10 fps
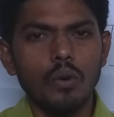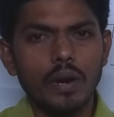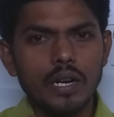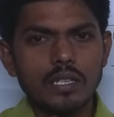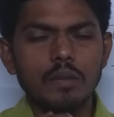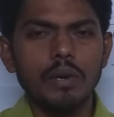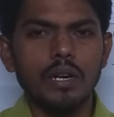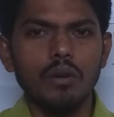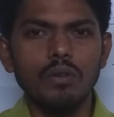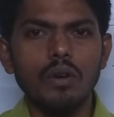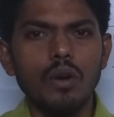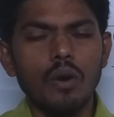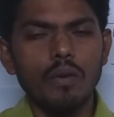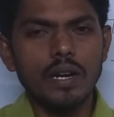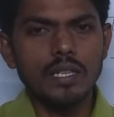What is a pronoun?
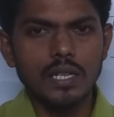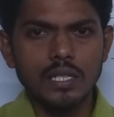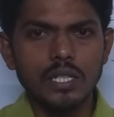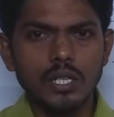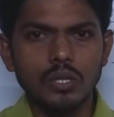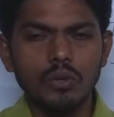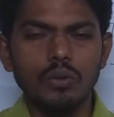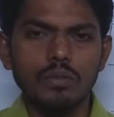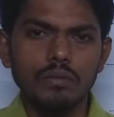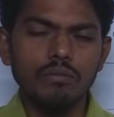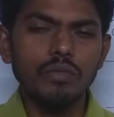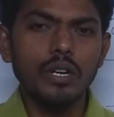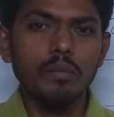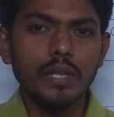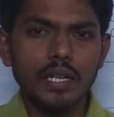What is adjective?
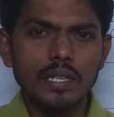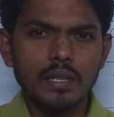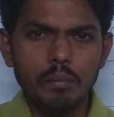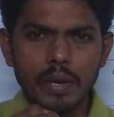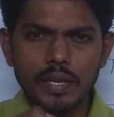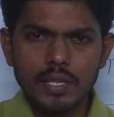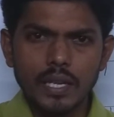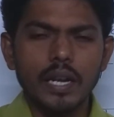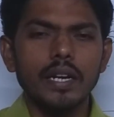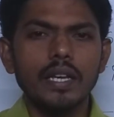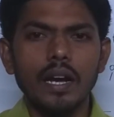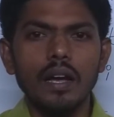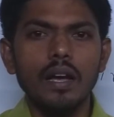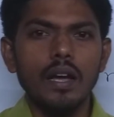Verb. That is the basic idea.